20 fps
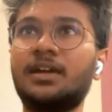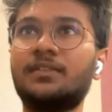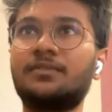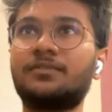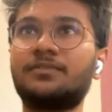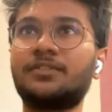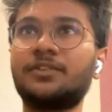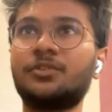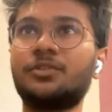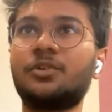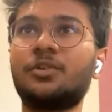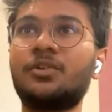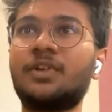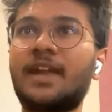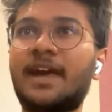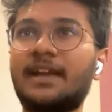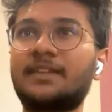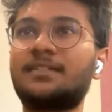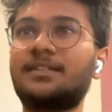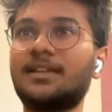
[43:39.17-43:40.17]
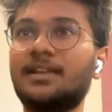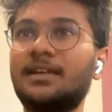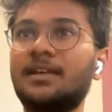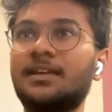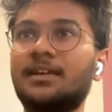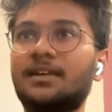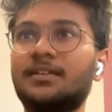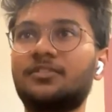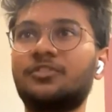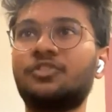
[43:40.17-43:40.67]
if you don't
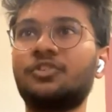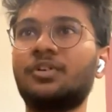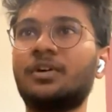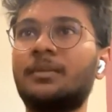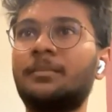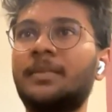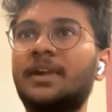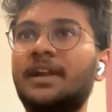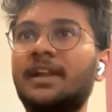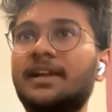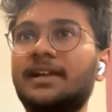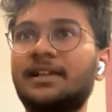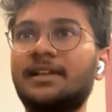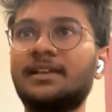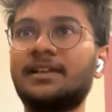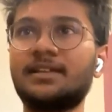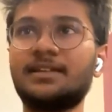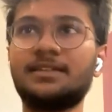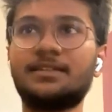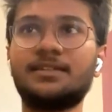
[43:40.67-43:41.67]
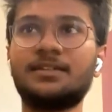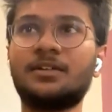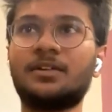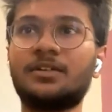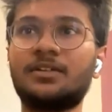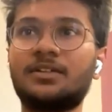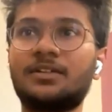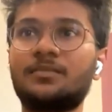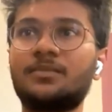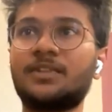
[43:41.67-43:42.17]
actually show a medical reason
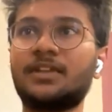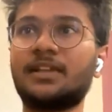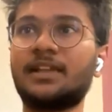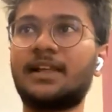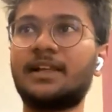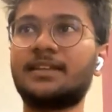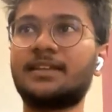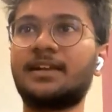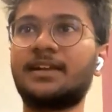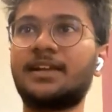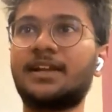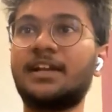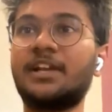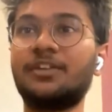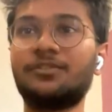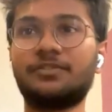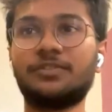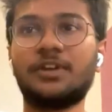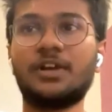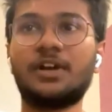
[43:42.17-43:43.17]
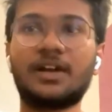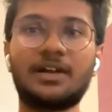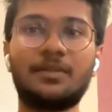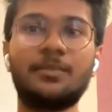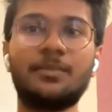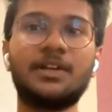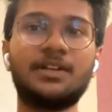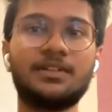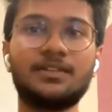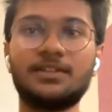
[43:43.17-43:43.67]
or something like that, and if you are
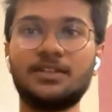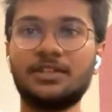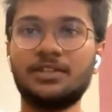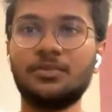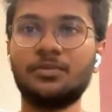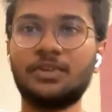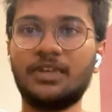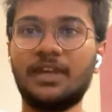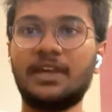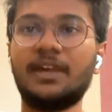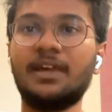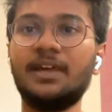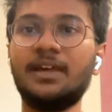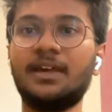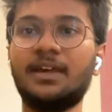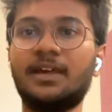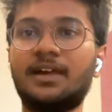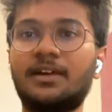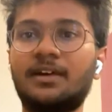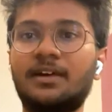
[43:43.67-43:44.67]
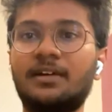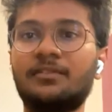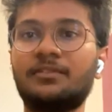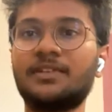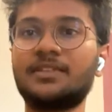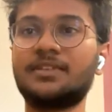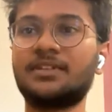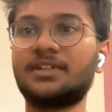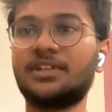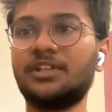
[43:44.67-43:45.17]
coming to the UK
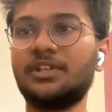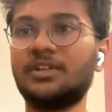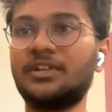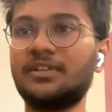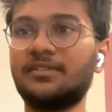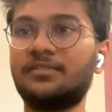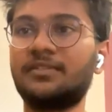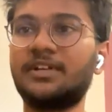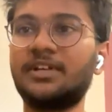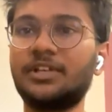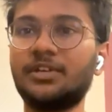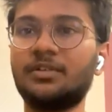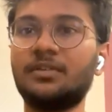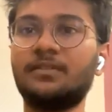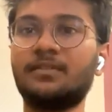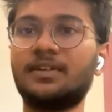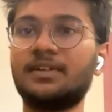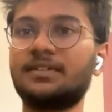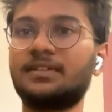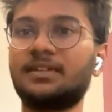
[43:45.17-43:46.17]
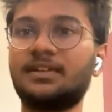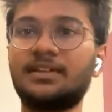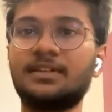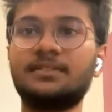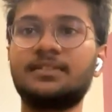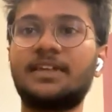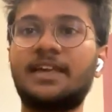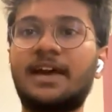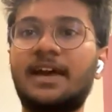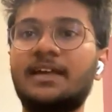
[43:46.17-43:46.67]
with a different
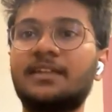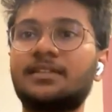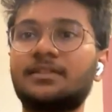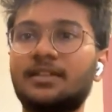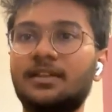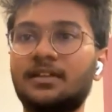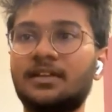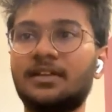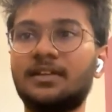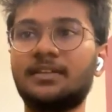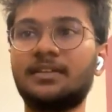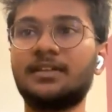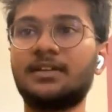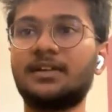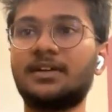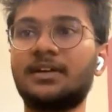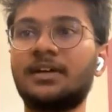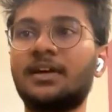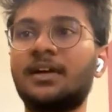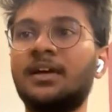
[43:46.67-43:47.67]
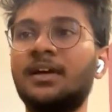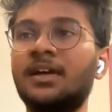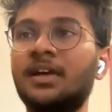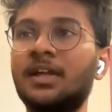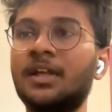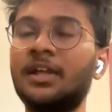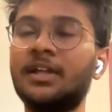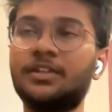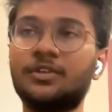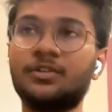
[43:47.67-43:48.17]
university's CAS, the
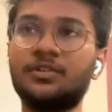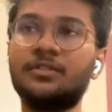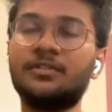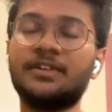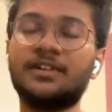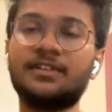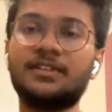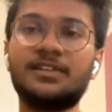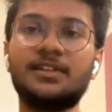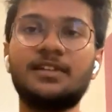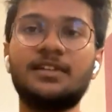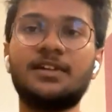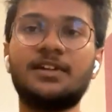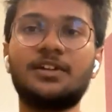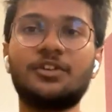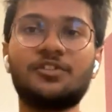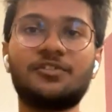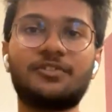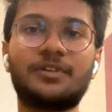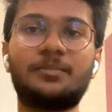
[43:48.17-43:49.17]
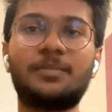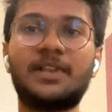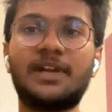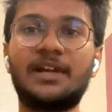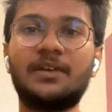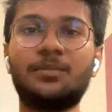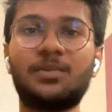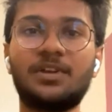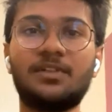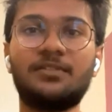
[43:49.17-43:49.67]
university that you have
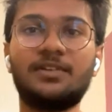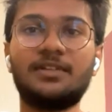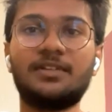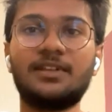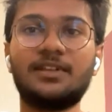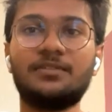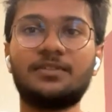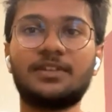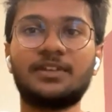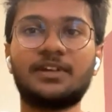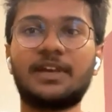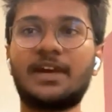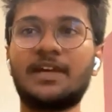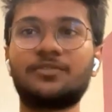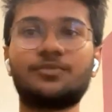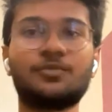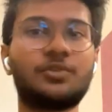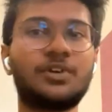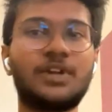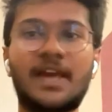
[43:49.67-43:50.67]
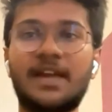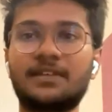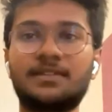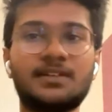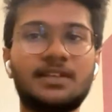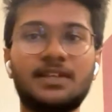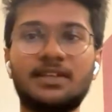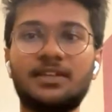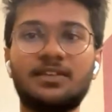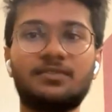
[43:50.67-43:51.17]
applied previously for the CAS won't
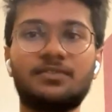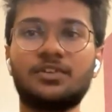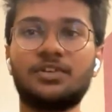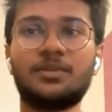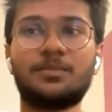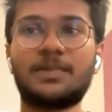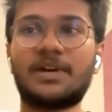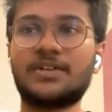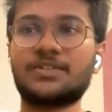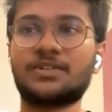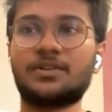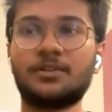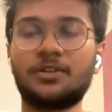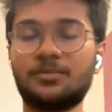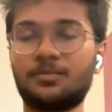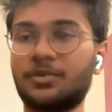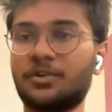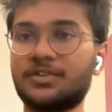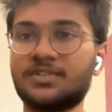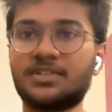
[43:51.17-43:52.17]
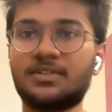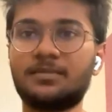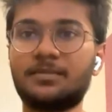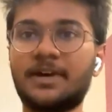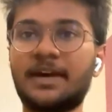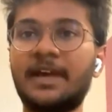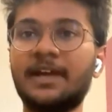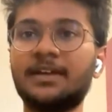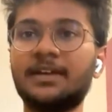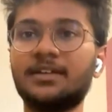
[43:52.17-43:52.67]
actually give your deposit
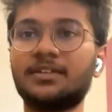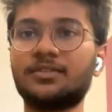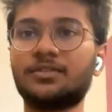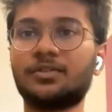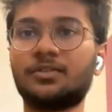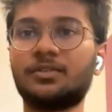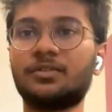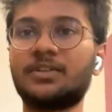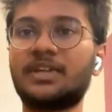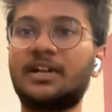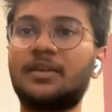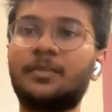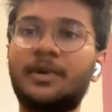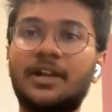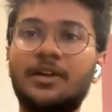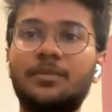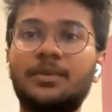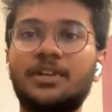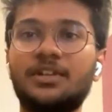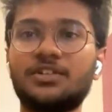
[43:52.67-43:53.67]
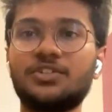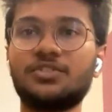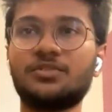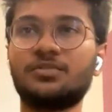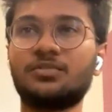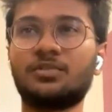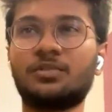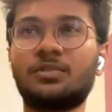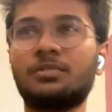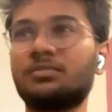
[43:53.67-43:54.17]
back. So that might be an issue.
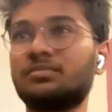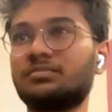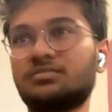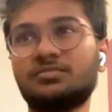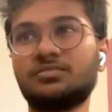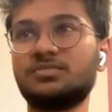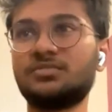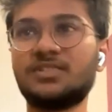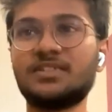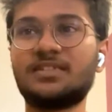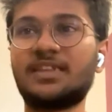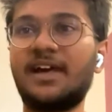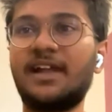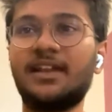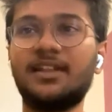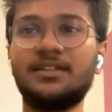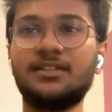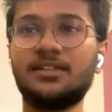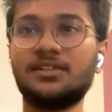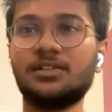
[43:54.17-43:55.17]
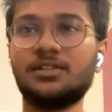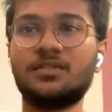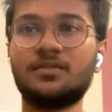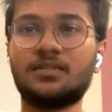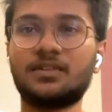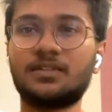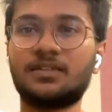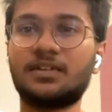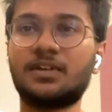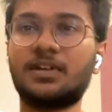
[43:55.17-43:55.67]
So deciding the
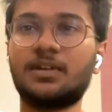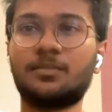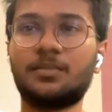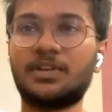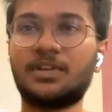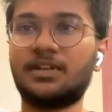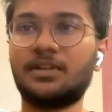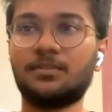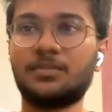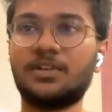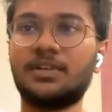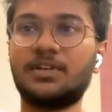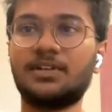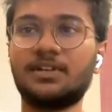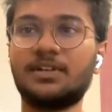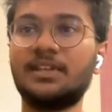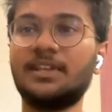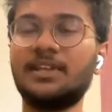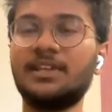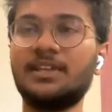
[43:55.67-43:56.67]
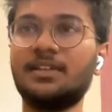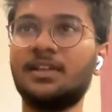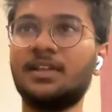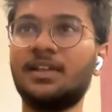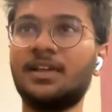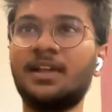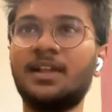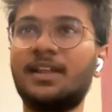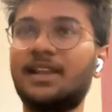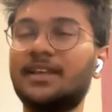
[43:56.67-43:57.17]
university a pretty bit early,
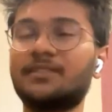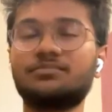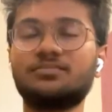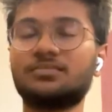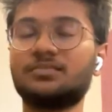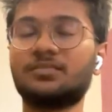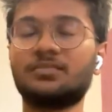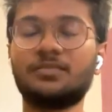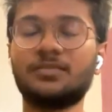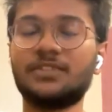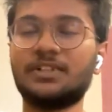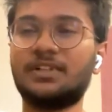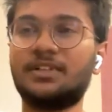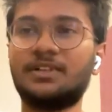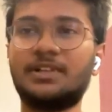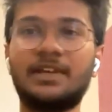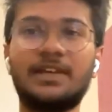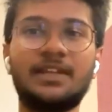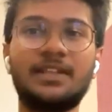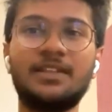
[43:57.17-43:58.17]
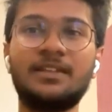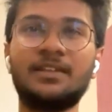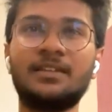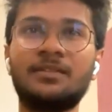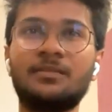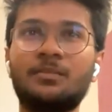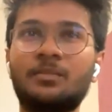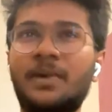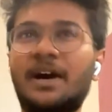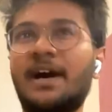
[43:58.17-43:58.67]
like
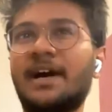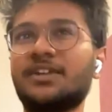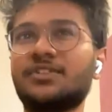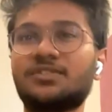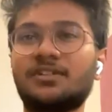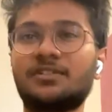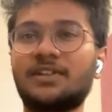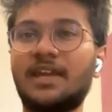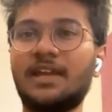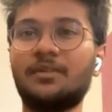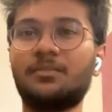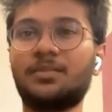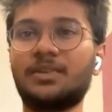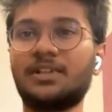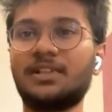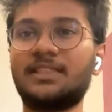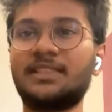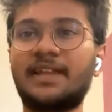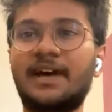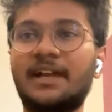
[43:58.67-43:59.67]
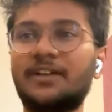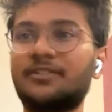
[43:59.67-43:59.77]
in March or April,